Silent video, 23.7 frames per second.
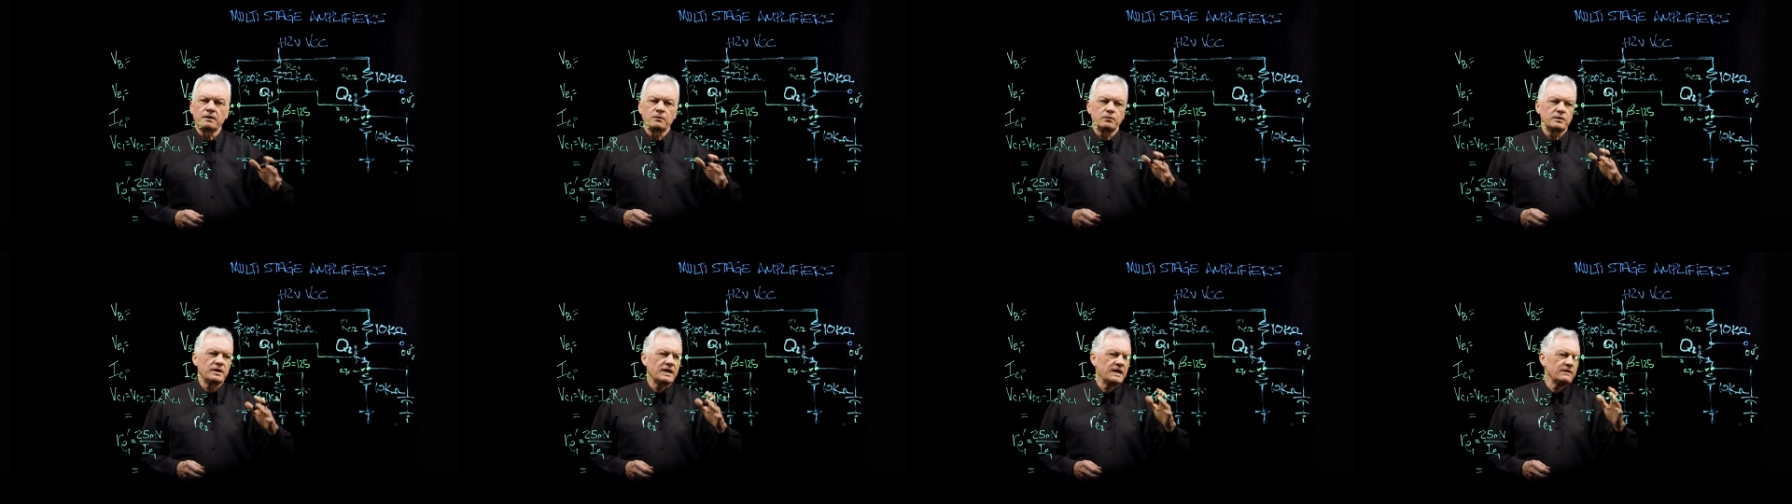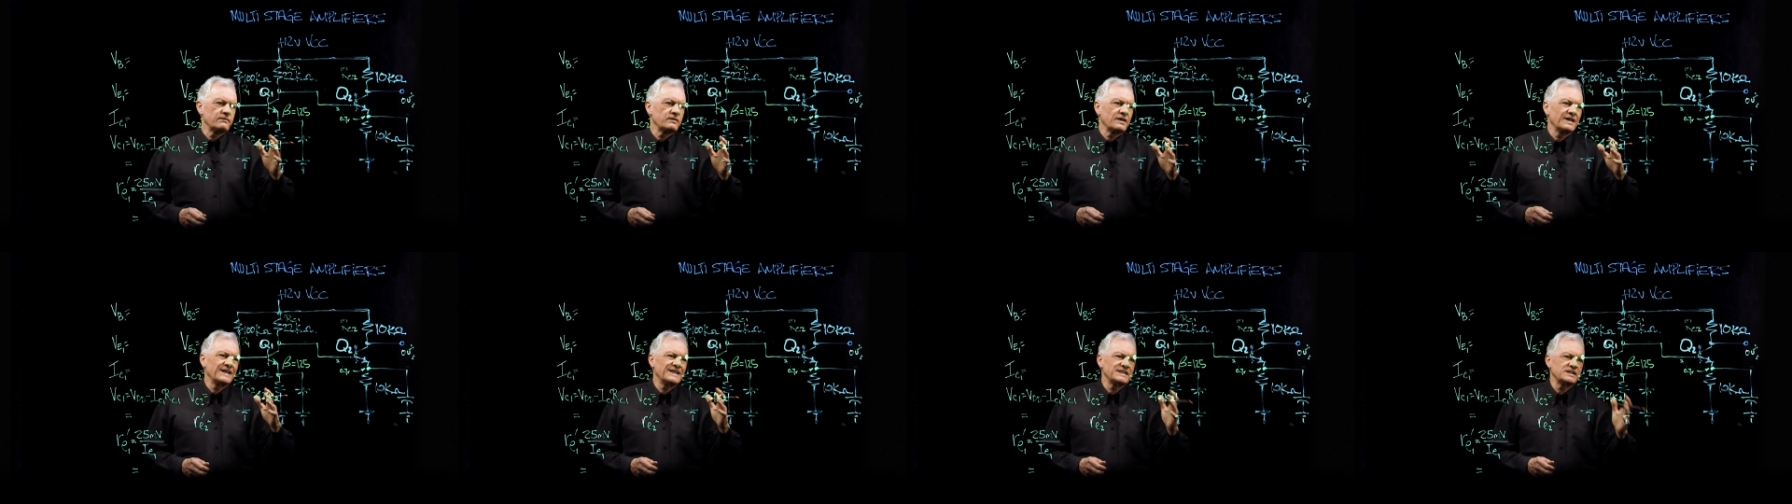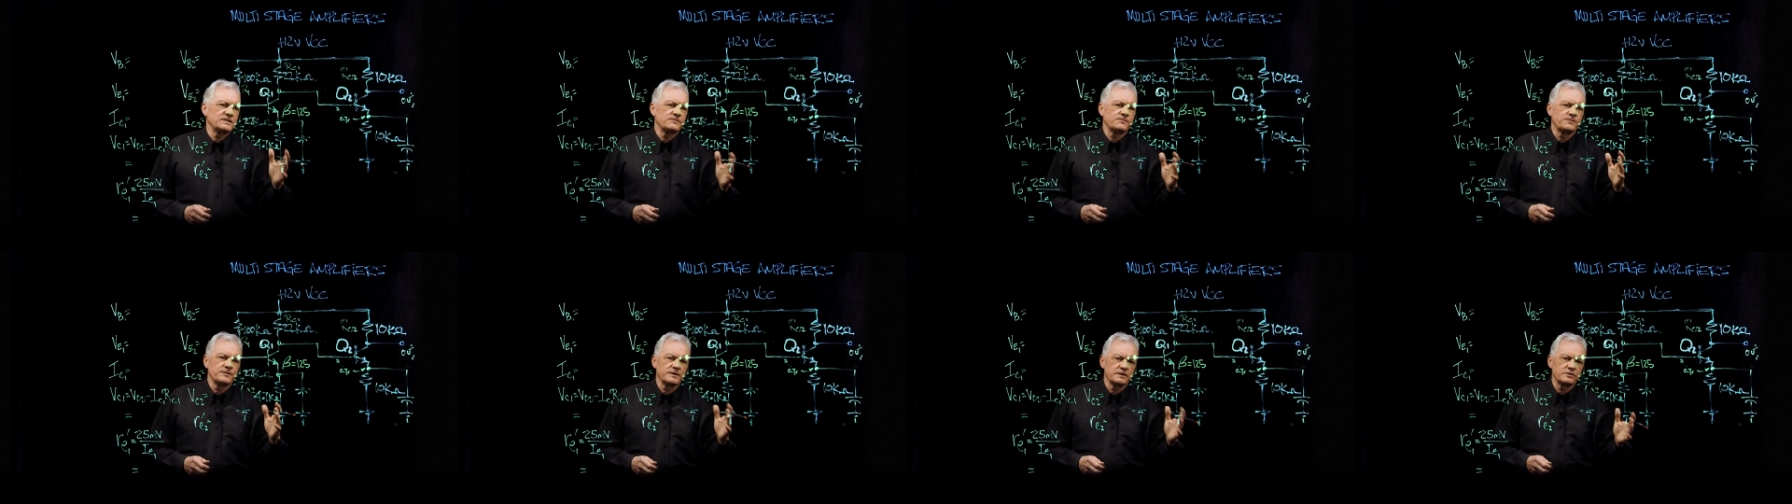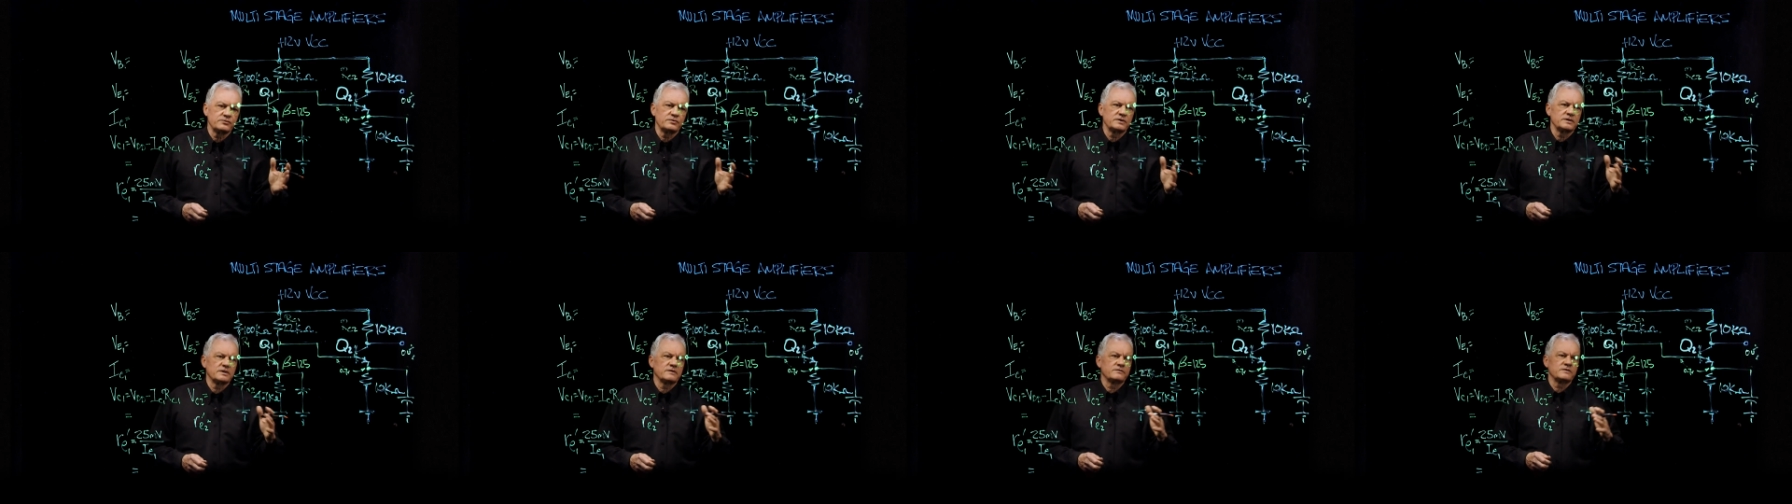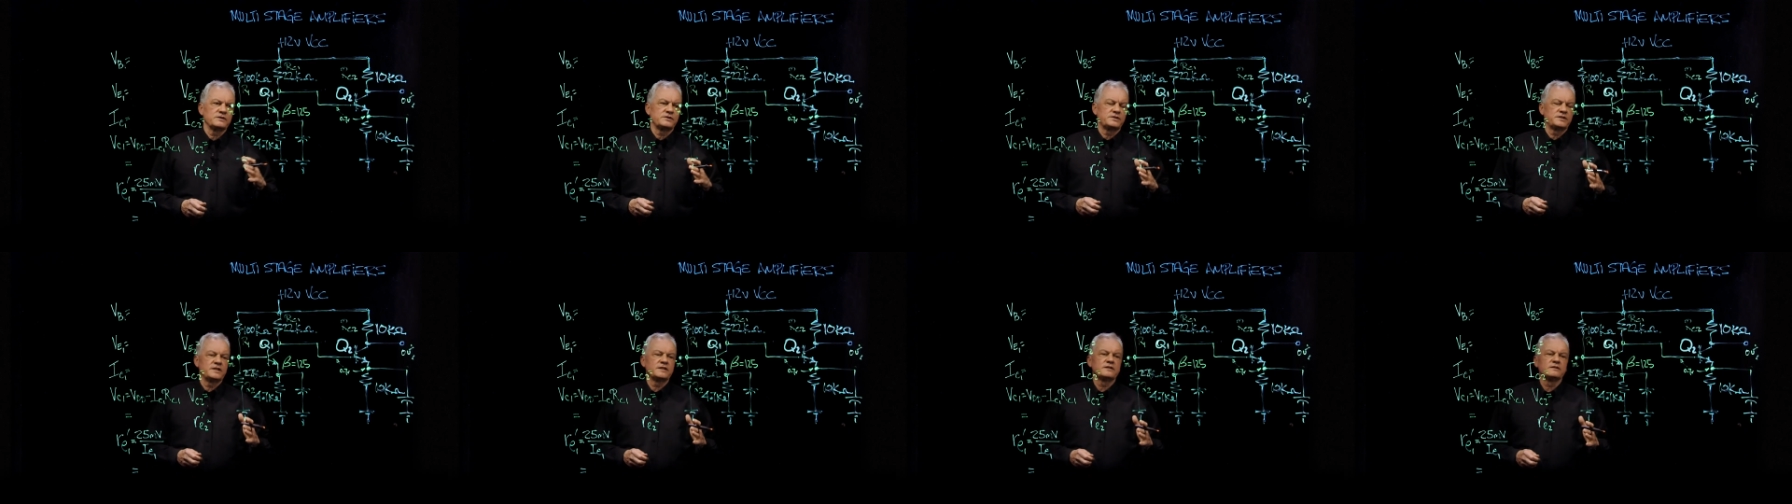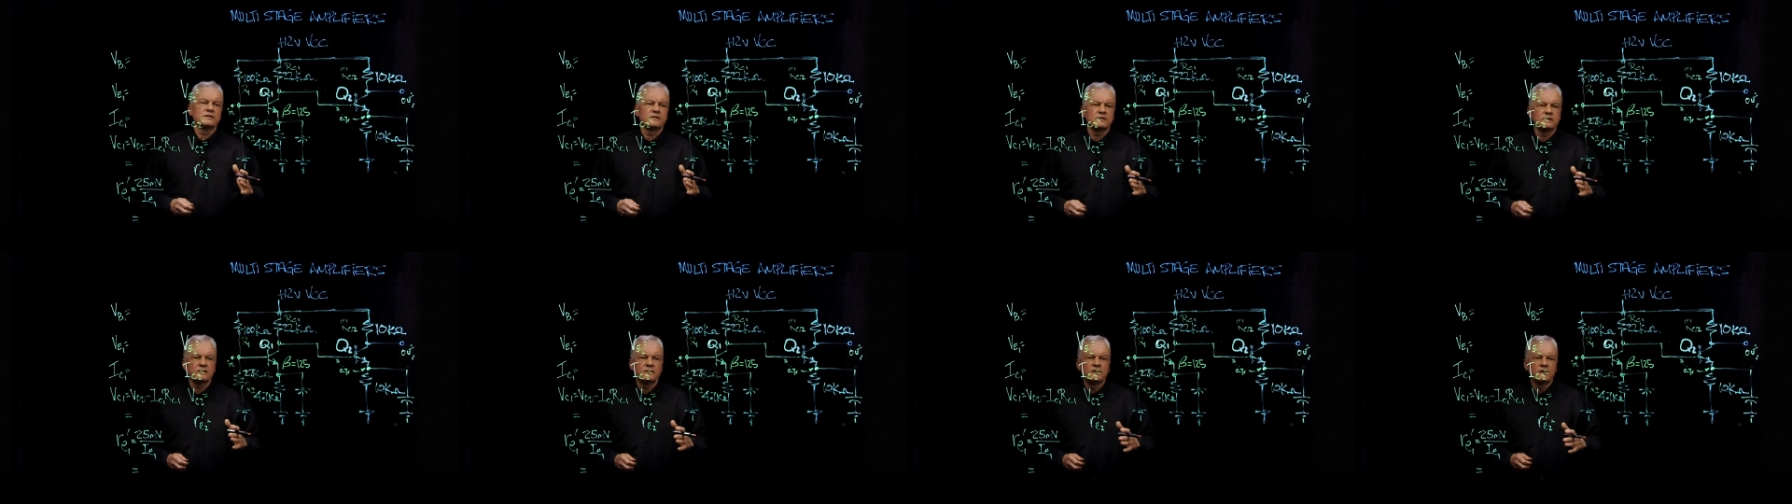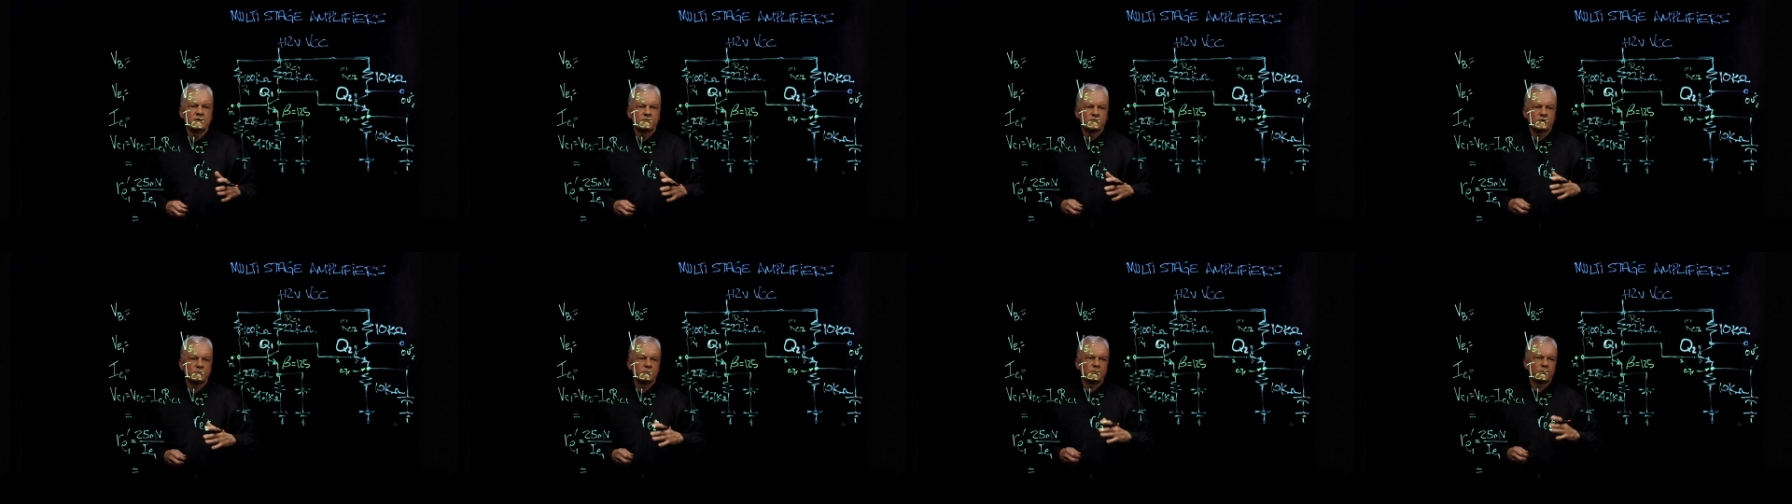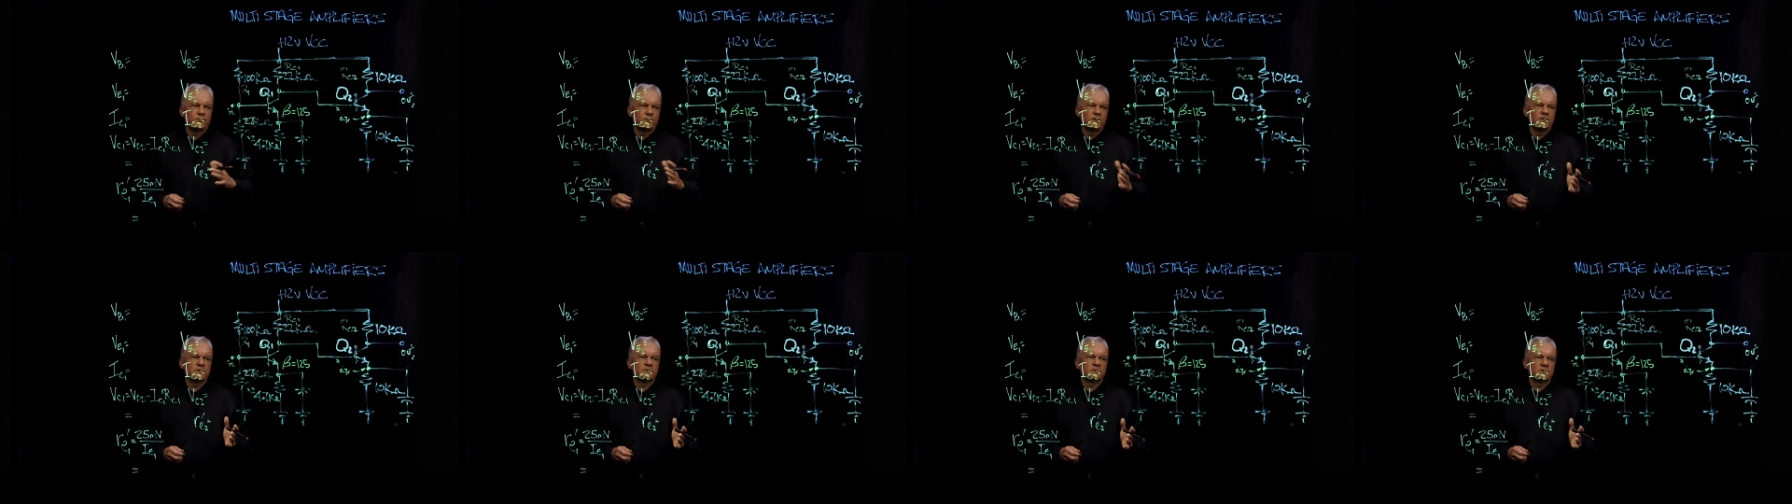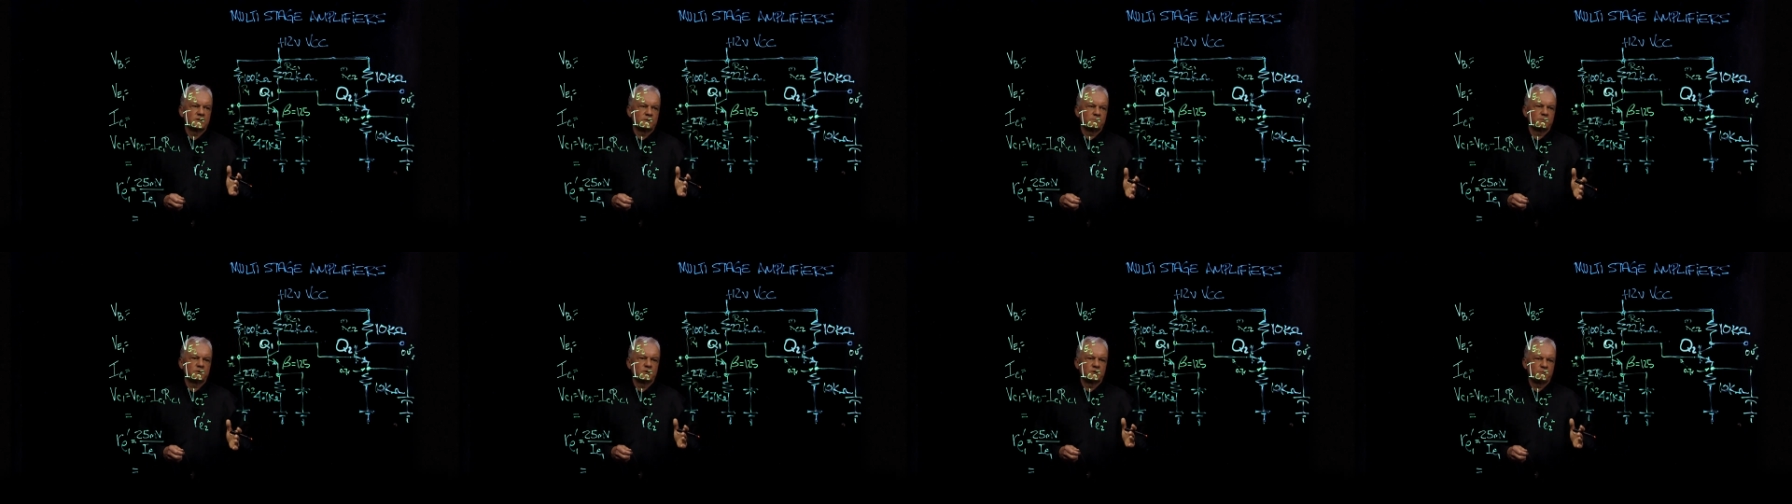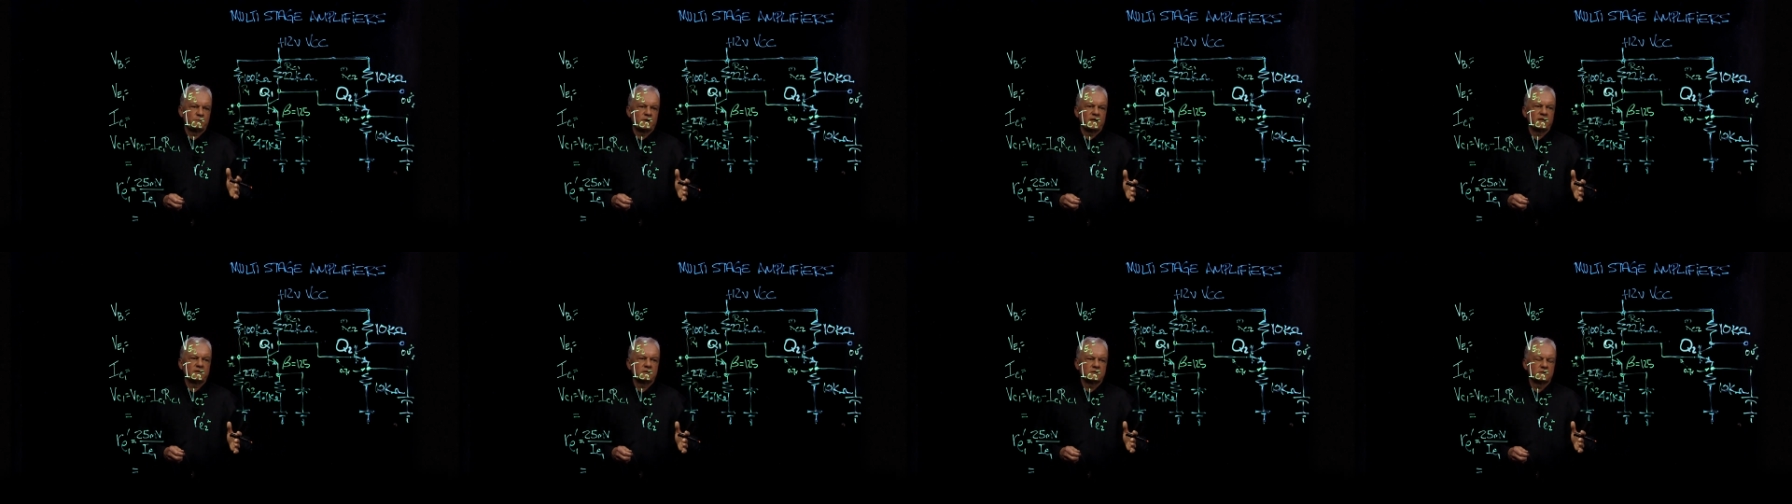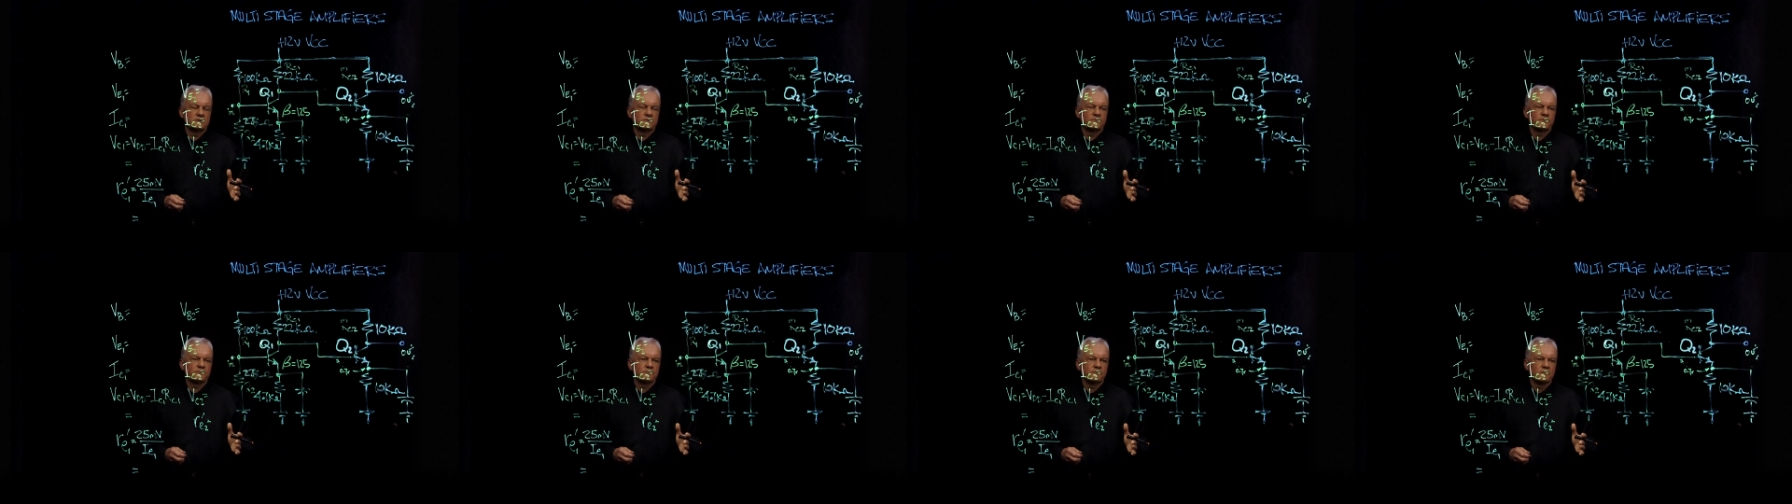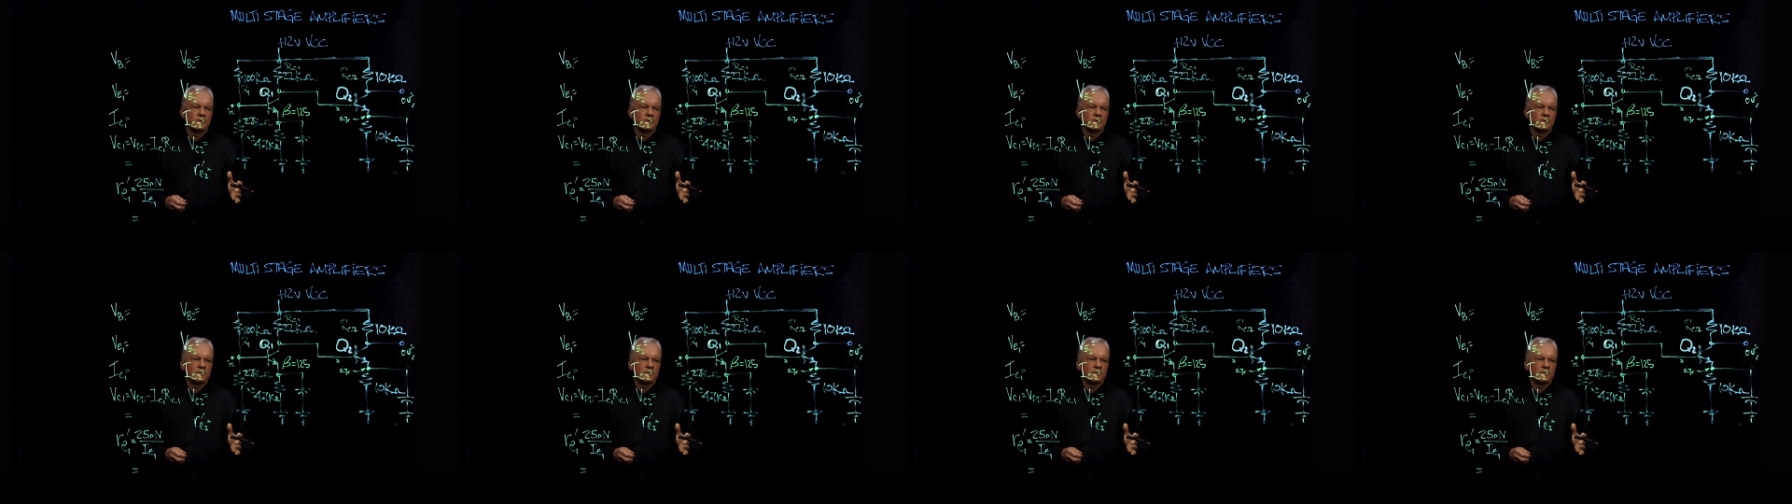we have less filtering of the signal from a frequency perspective.